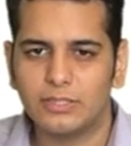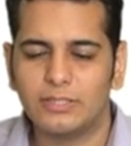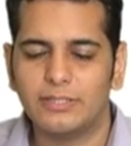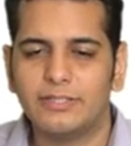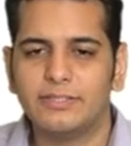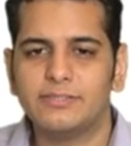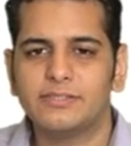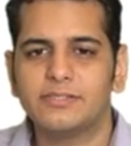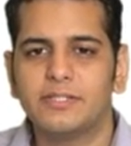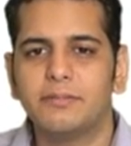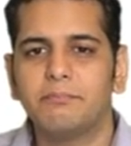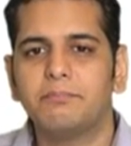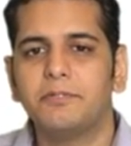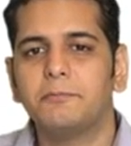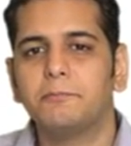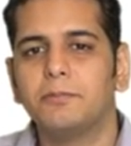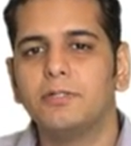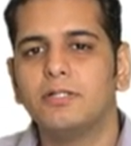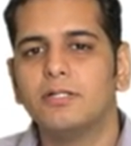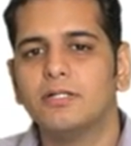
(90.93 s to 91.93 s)
let's say
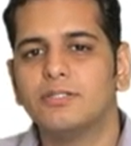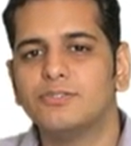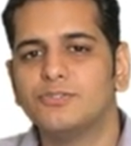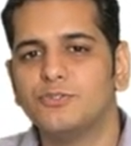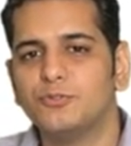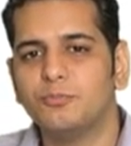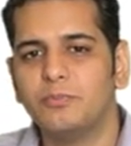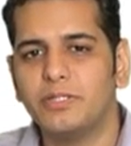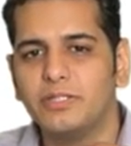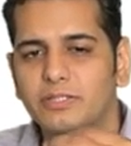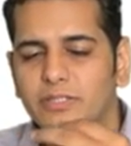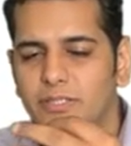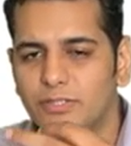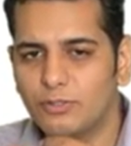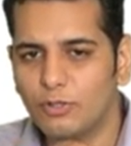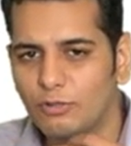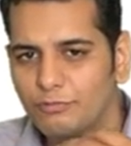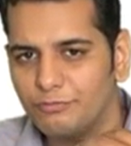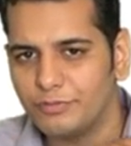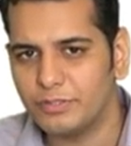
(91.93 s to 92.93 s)
people consuming the
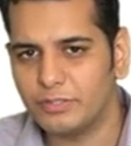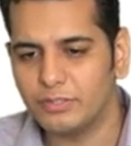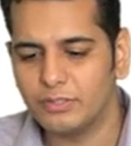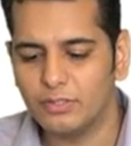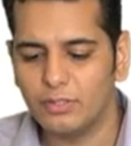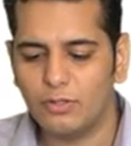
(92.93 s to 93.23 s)
coffee,